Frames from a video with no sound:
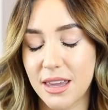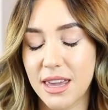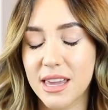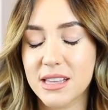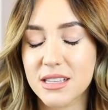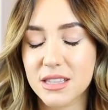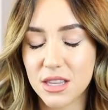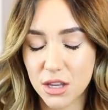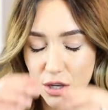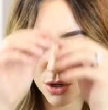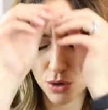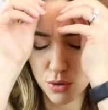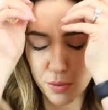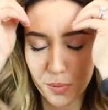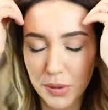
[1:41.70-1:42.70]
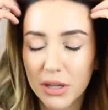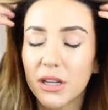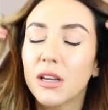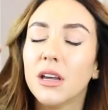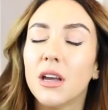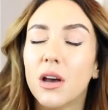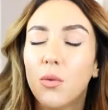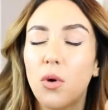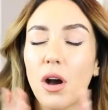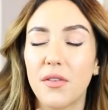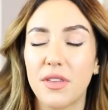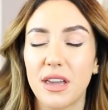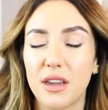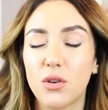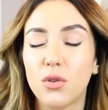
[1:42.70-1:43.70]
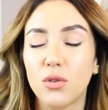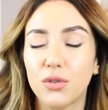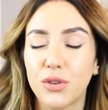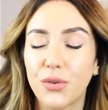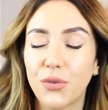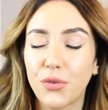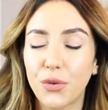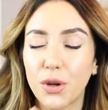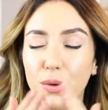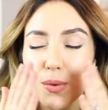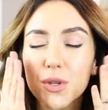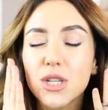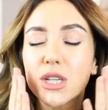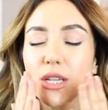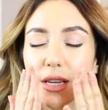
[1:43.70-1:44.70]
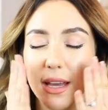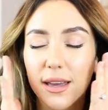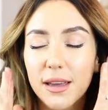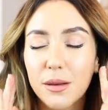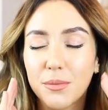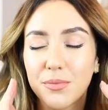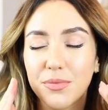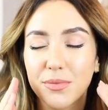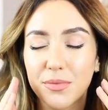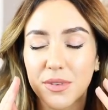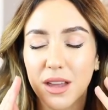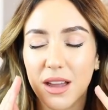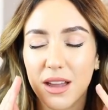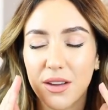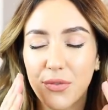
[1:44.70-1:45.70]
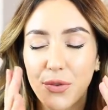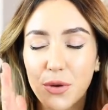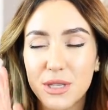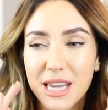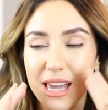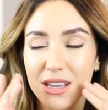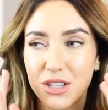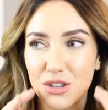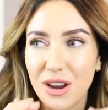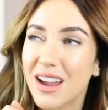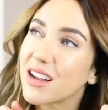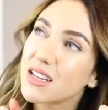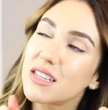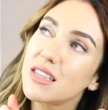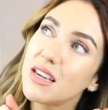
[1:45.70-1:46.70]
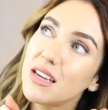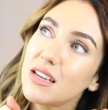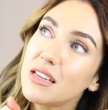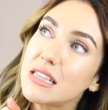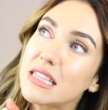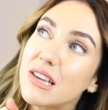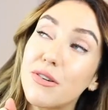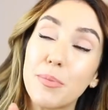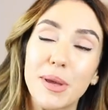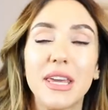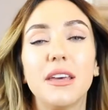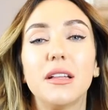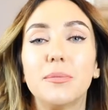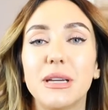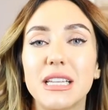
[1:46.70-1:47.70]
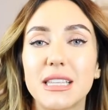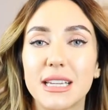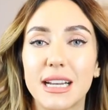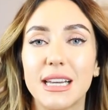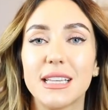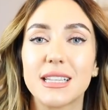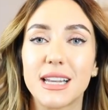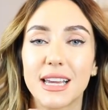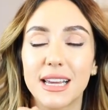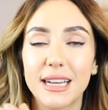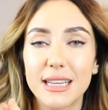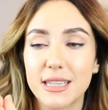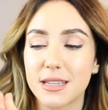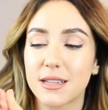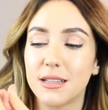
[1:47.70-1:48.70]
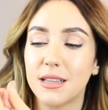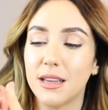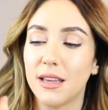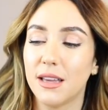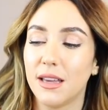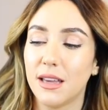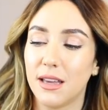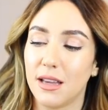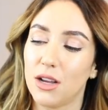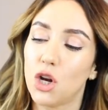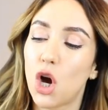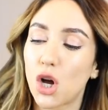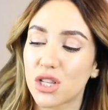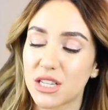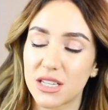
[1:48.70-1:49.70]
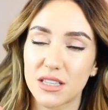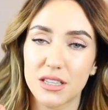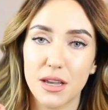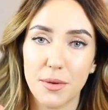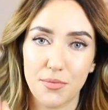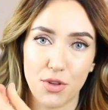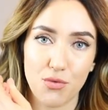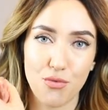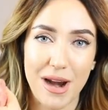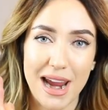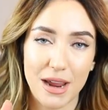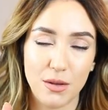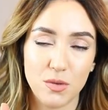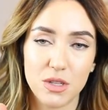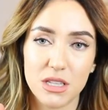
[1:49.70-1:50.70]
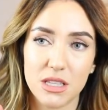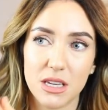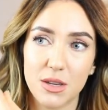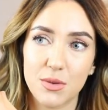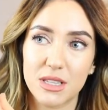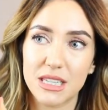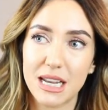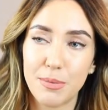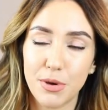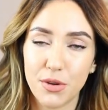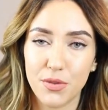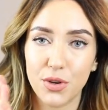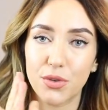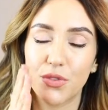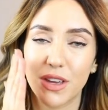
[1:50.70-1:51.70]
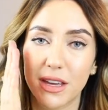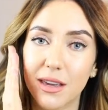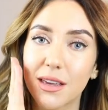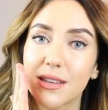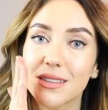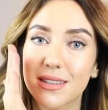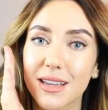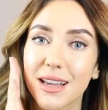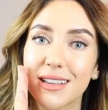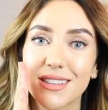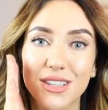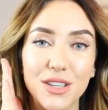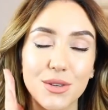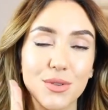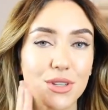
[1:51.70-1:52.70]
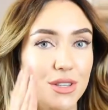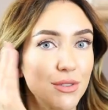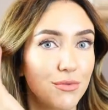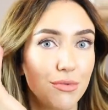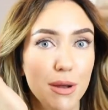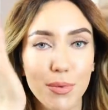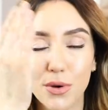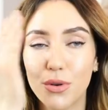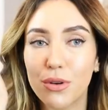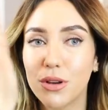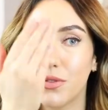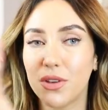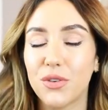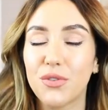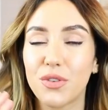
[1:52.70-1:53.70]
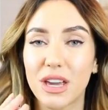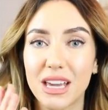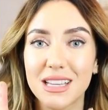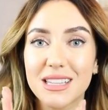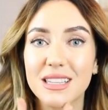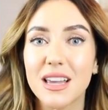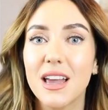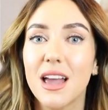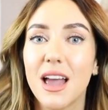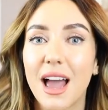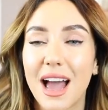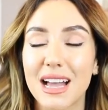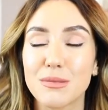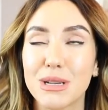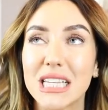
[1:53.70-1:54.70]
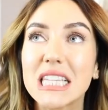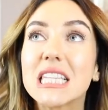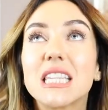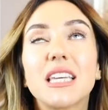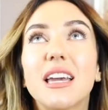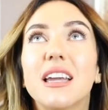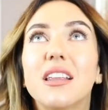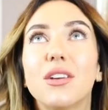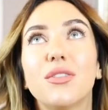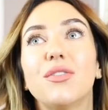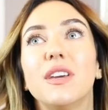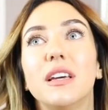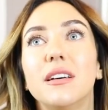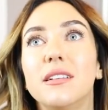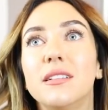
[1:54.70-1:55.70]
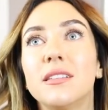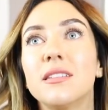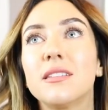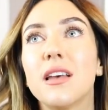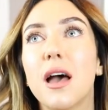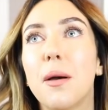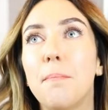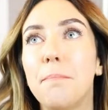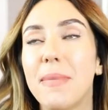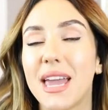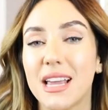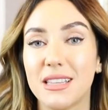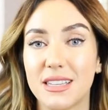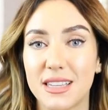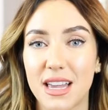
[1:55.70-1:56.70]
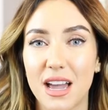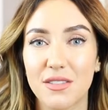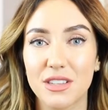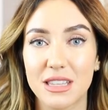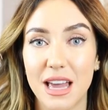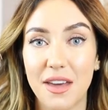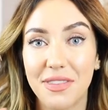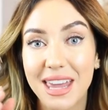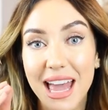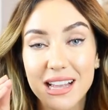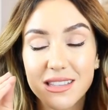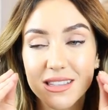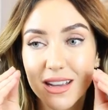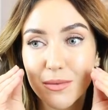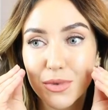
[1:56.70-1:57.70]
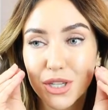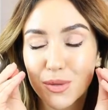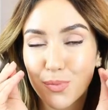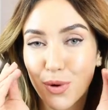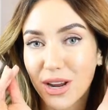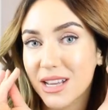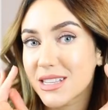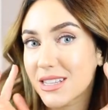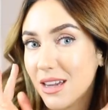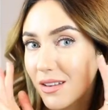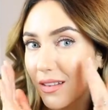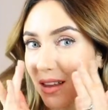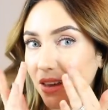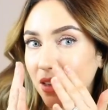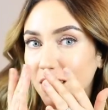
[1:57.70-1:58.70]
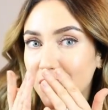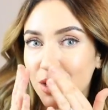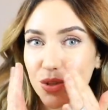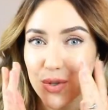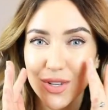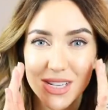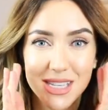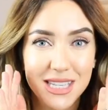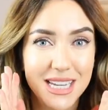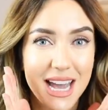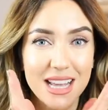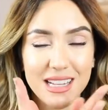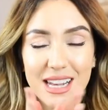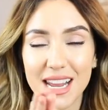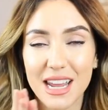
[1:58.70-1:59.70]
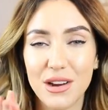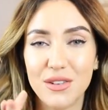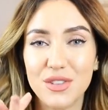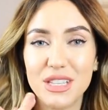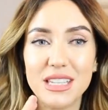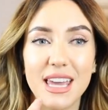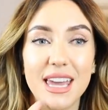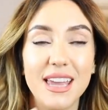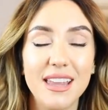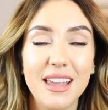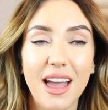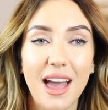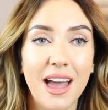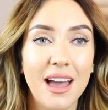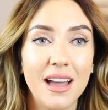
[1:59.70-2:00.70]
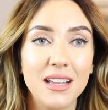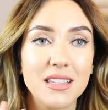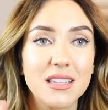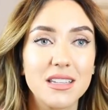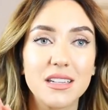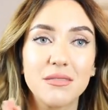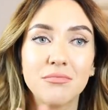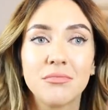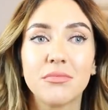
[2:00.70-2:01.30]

it's the Goop, what are they called? The fruit, um, fruit extract things? They're a peel basically. It's like a little cotton round that you slip over your fingers and you just rub all over your face, and my skin feels amazing after that. And the enzyme just breaks down that sort of dead layer of skin, and